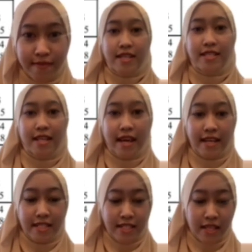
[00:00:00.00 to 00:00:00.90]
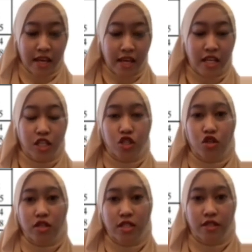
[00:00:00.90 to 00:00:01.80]
Next, each
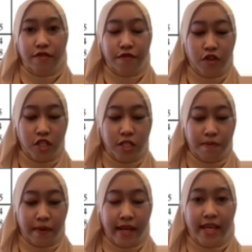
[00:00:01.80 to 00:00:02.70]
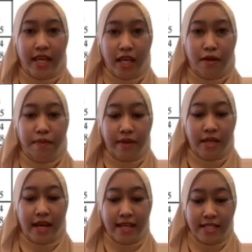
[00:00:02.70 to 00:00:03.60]
total for spike A, B,
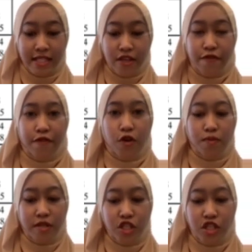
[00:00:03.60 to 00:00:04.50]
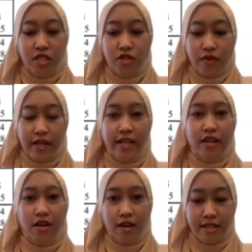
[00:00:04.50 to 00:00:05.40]
and C for machines
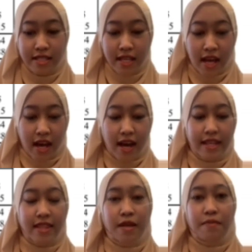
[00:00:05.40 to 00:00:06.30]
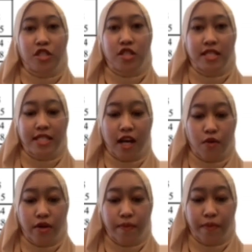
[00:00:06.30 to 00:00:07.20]
running cost. I take machines
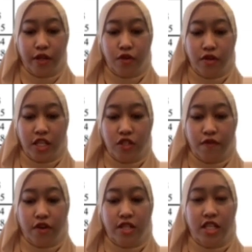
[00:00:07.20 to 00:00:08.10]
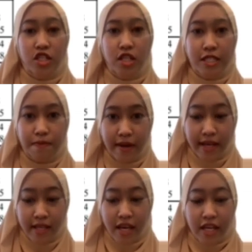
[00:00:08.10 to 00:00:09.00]
hour per units for each
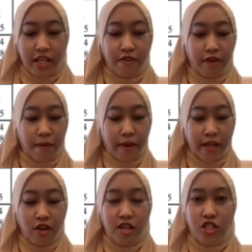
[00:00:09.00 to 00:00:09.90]
spike divided by cost